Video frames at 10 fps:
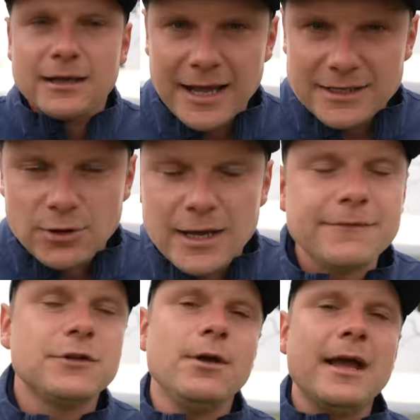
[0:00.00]
Guys, all you have
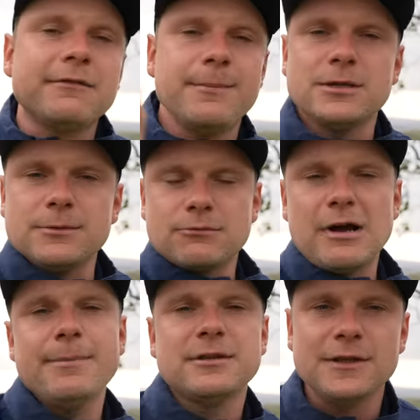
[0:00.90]
to do, you have to be a
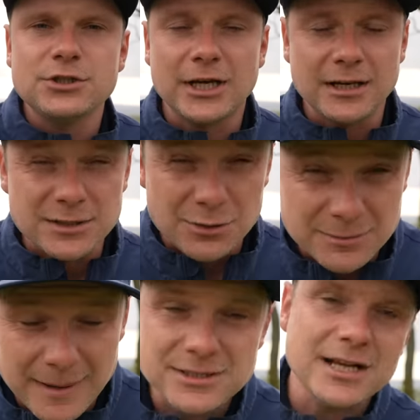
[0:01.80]
subscriber to this channel. So
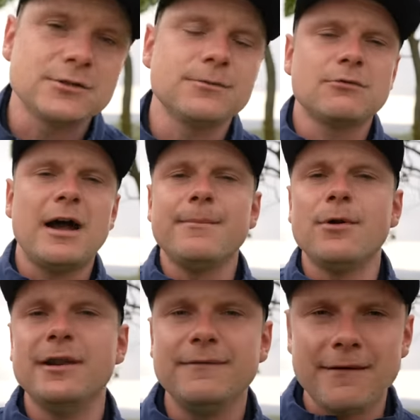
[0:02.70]
smash that subscribe
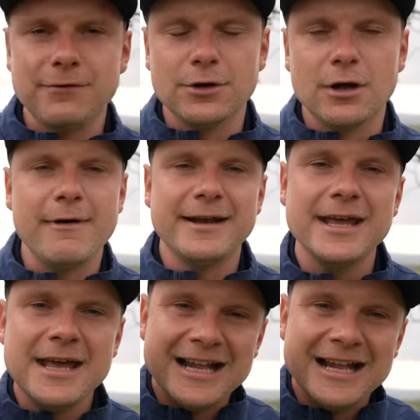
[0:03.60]
button if you haven't done already.